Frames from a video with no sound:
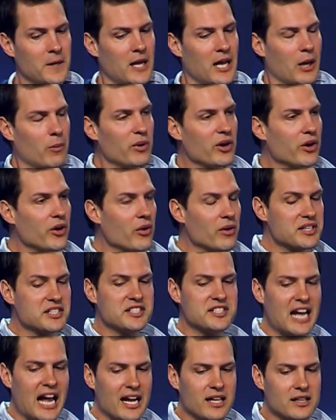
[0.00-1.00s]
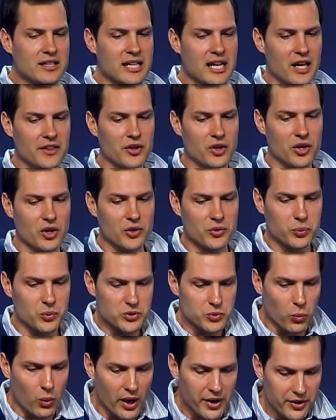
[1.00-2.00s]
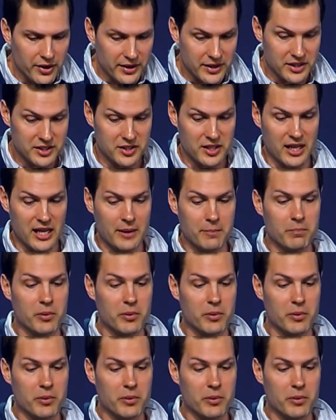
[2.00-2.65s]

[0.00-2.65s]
And we don't know exactly how the earth was watered at this time,